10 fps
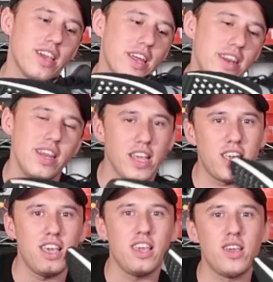the
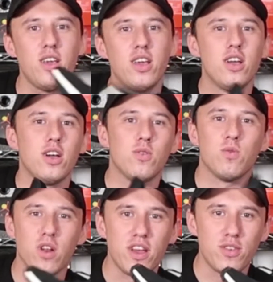Nike,
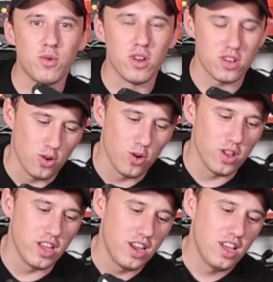whatever you want to
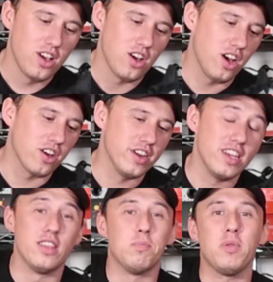call it. I got
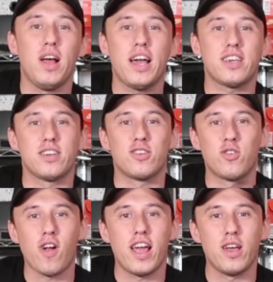it in the black,
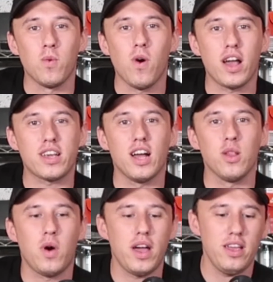grey and white
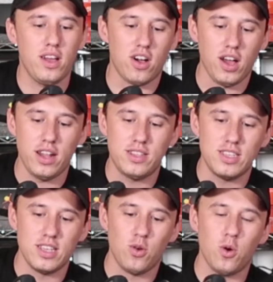colorway. I
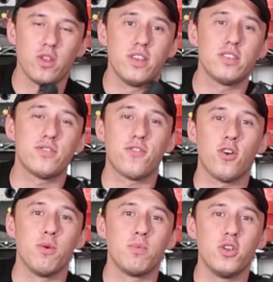did order this
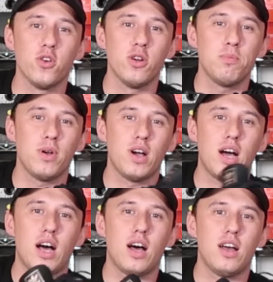from Europe.
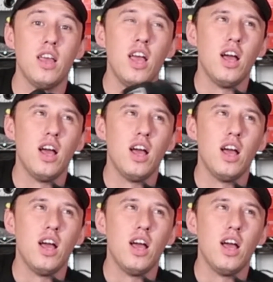I